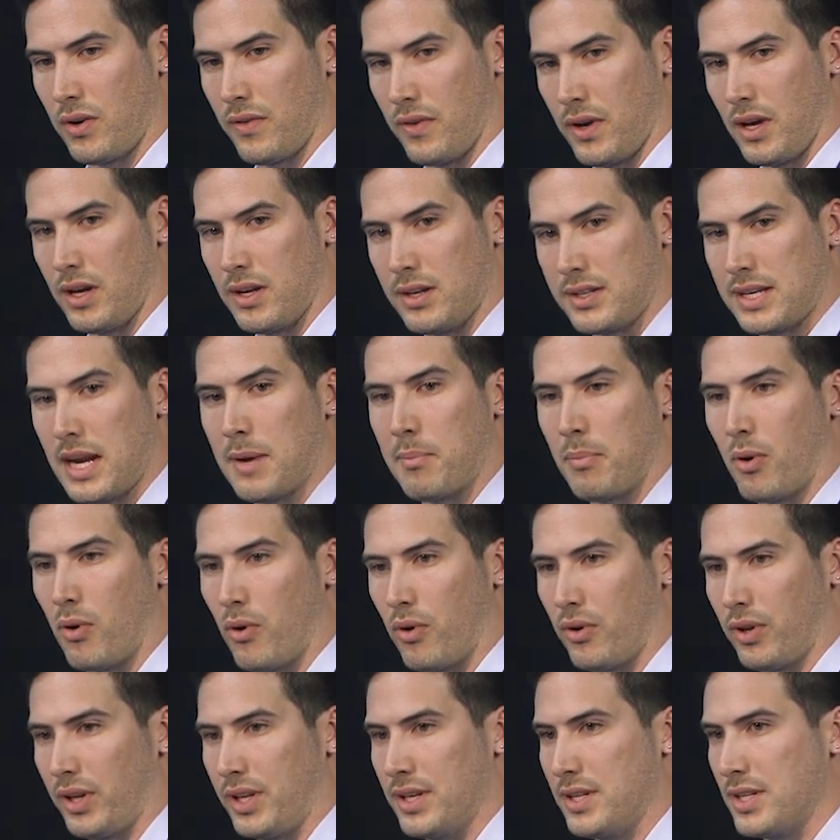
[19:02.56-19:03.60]
of a
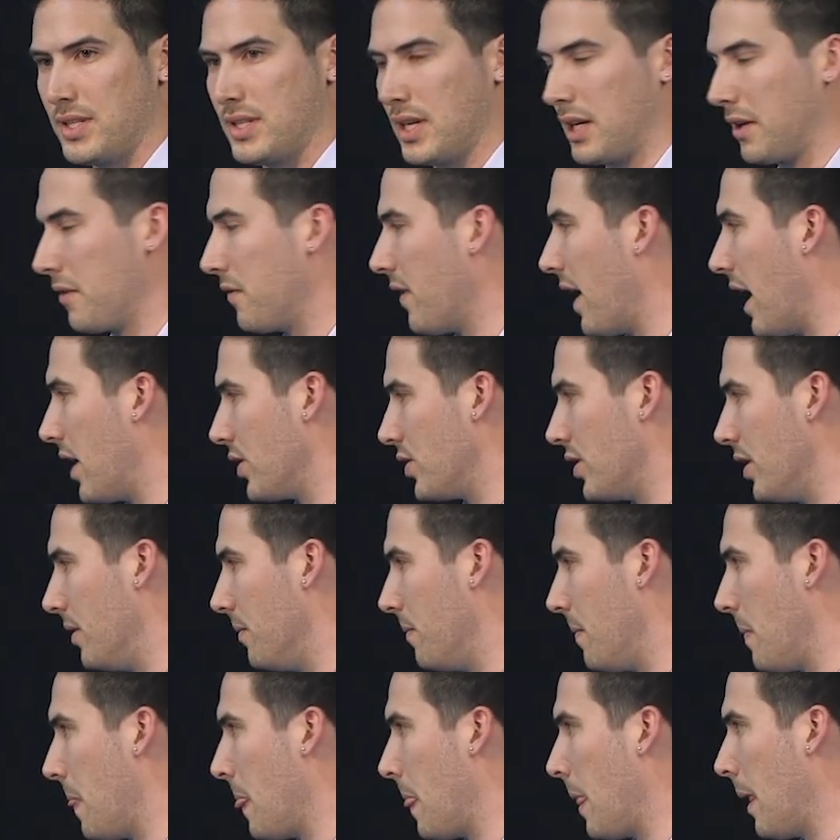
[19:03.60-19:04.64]
temporally distinct fashion.
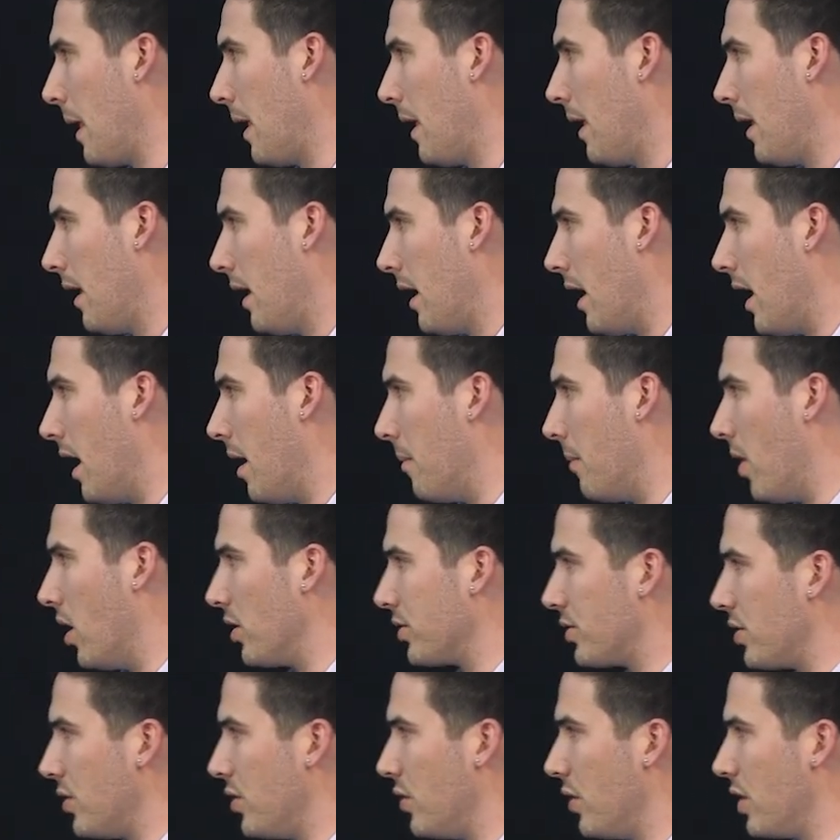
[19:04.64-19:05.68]

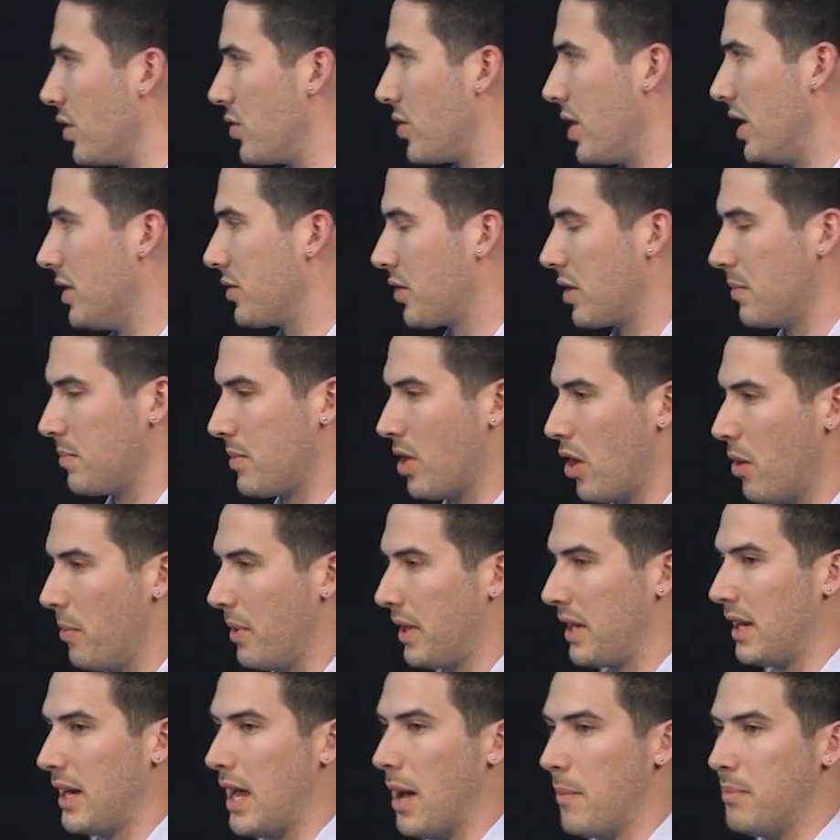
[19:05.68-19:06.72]
Also doing
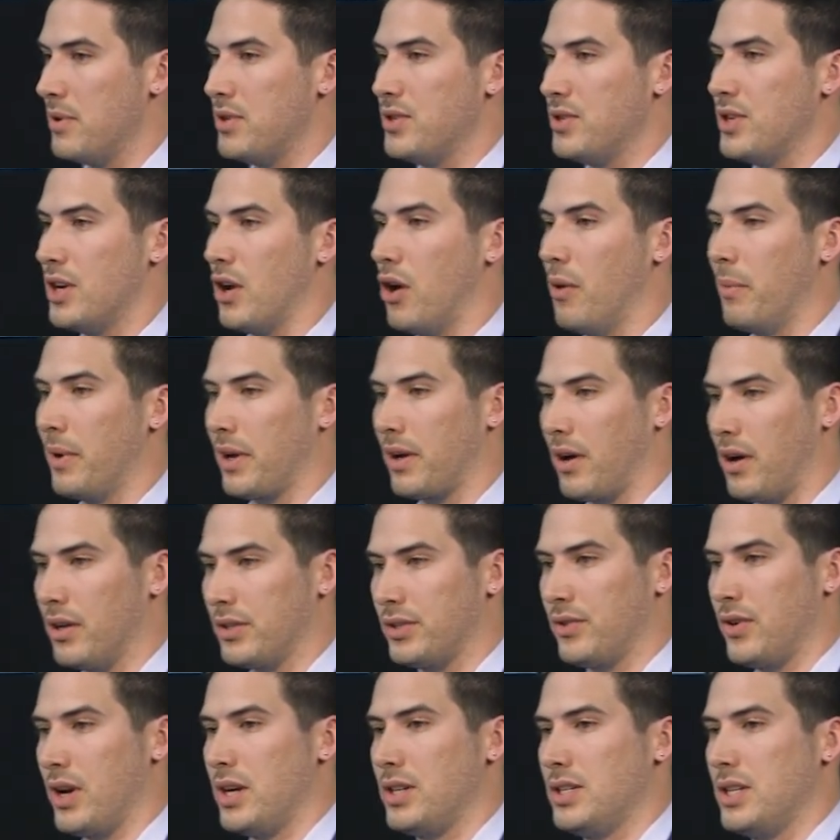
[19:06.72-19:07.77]
transcriptomic and epigenomic
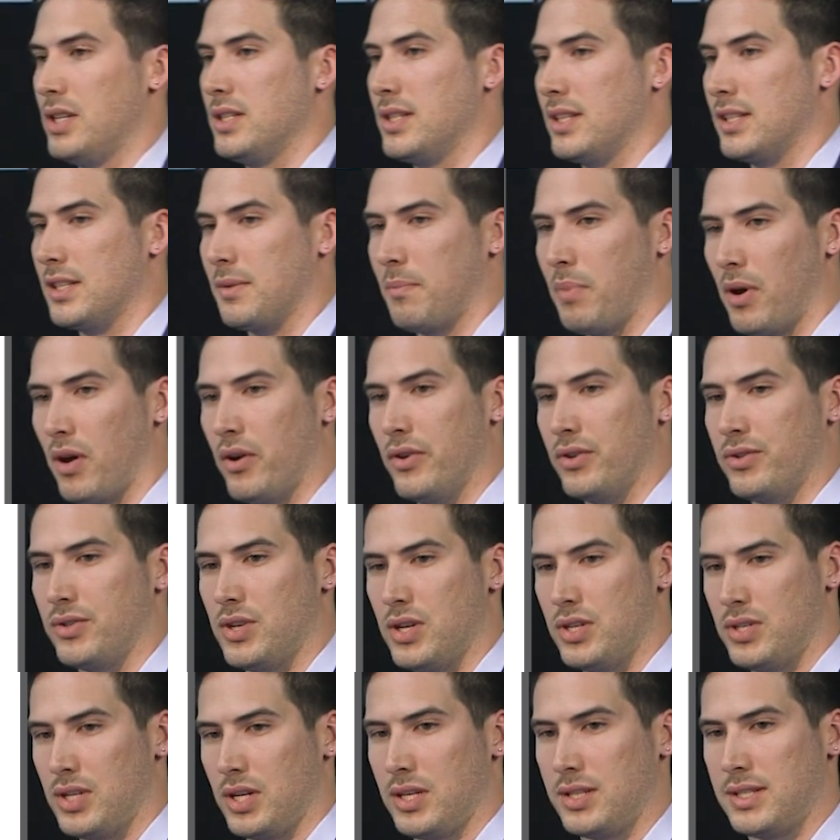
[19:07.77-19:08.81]
alterations as opposed to
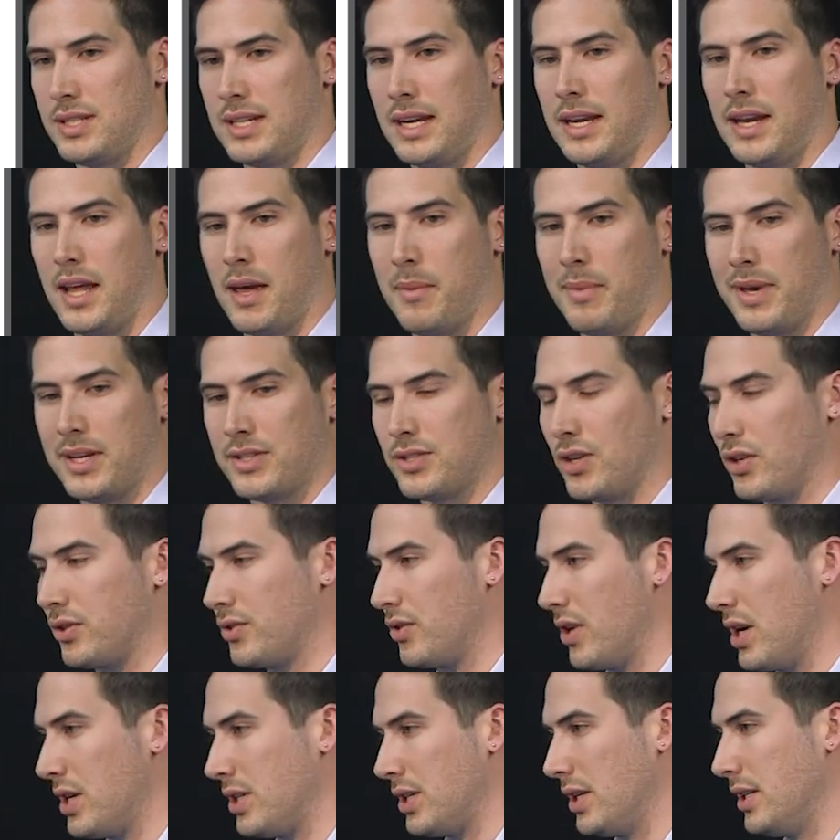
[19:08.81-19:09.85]
just DNA-based
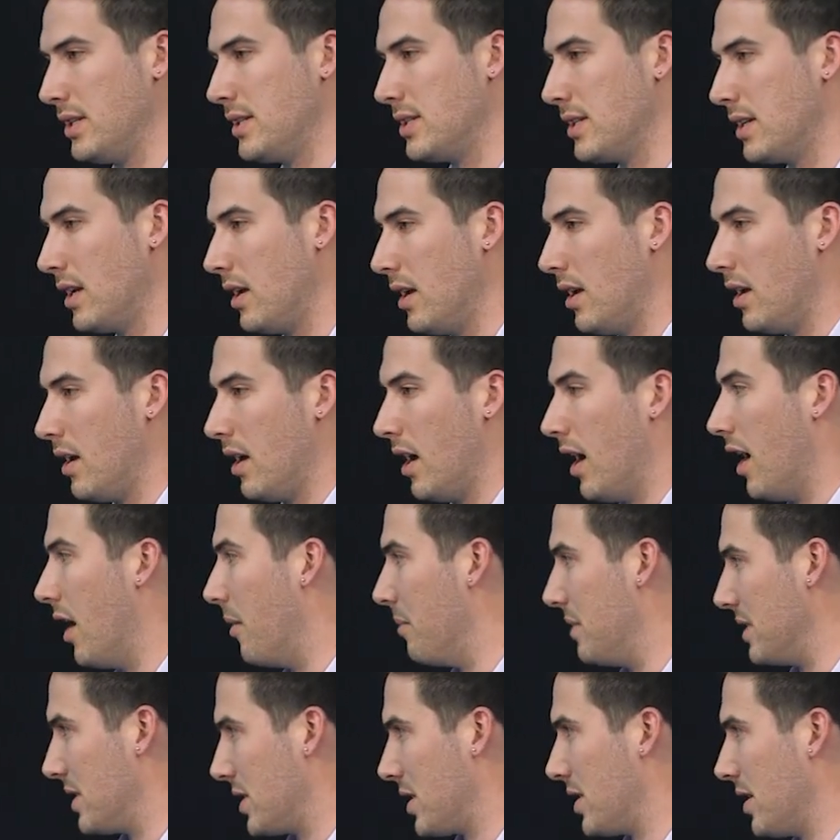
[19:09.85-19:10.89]
alterations
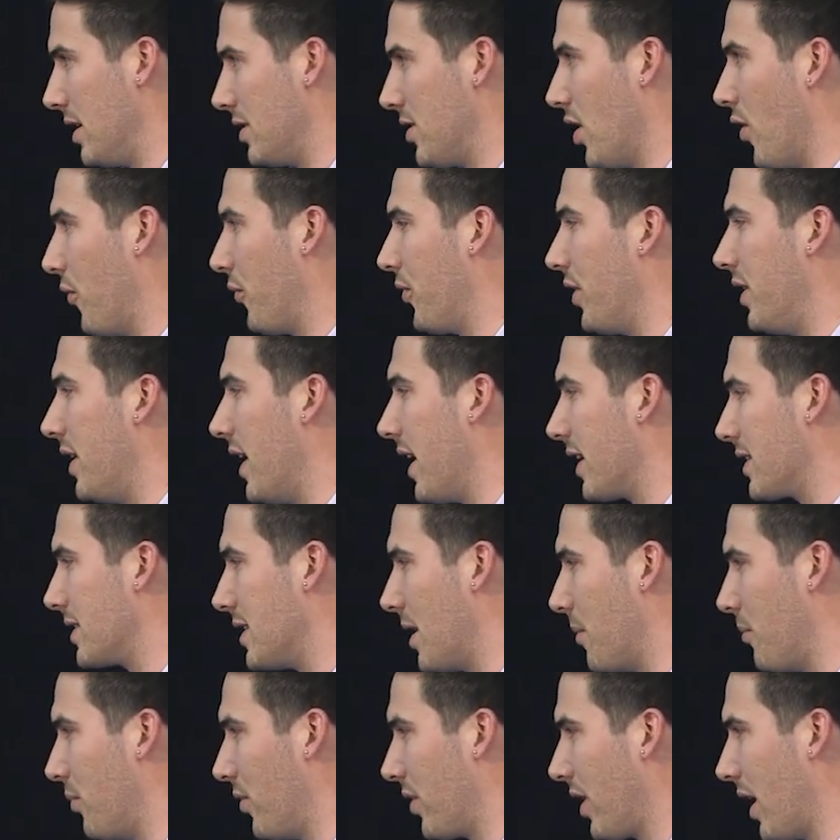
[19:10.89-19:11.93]
is hopefully a next
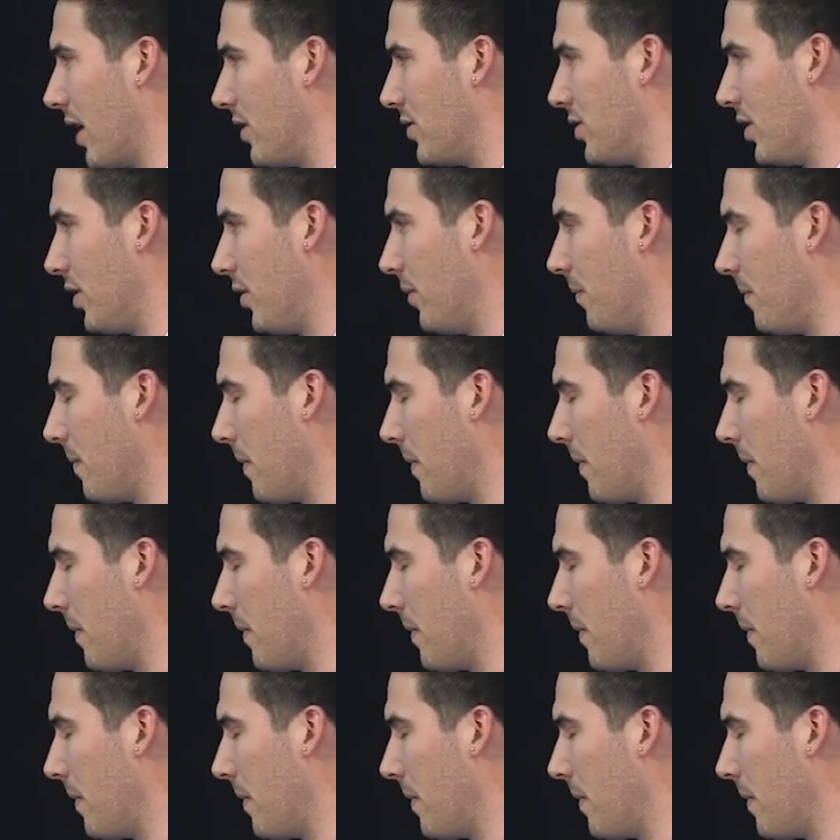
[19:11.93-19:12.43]
step we'll get to.